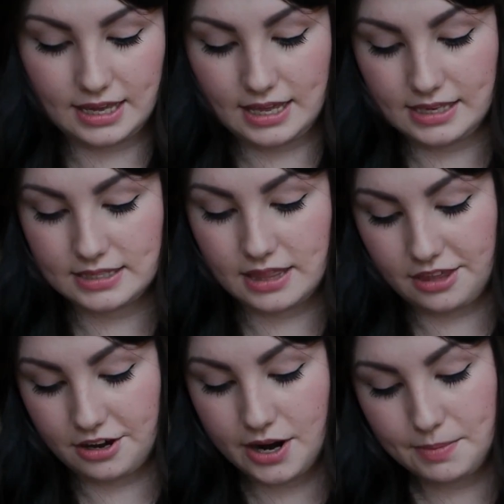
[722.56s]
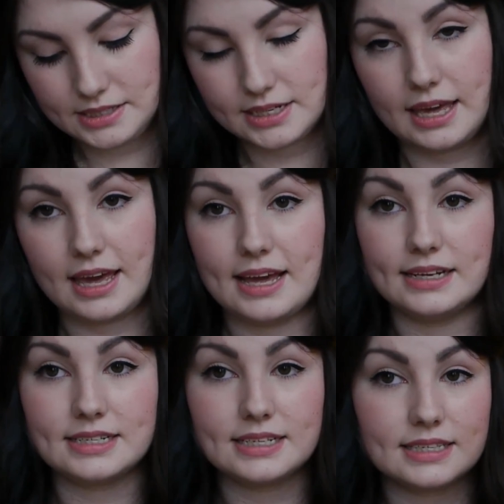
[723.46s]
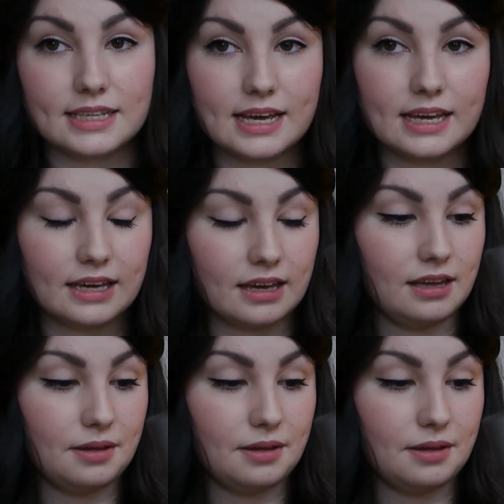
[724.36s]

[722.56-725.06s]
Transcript: is the Urban Decay De-Slick